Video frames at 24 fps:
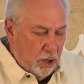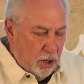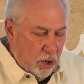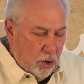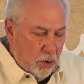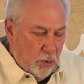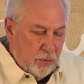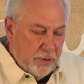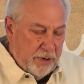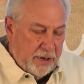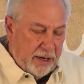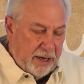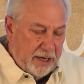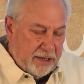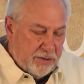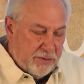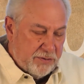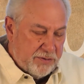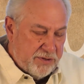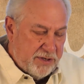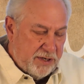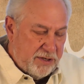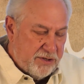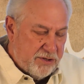lone
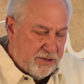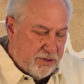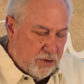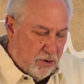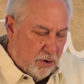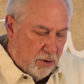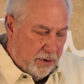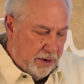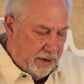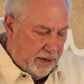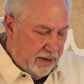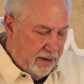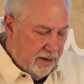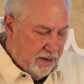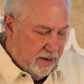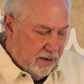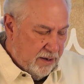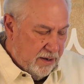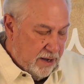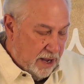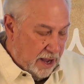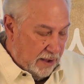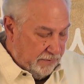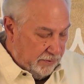interesting story
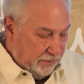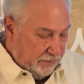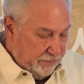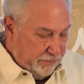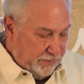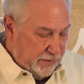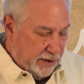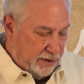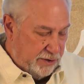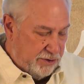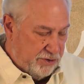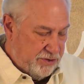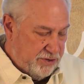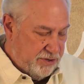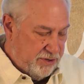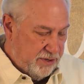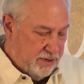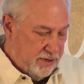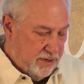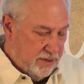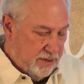of a fish,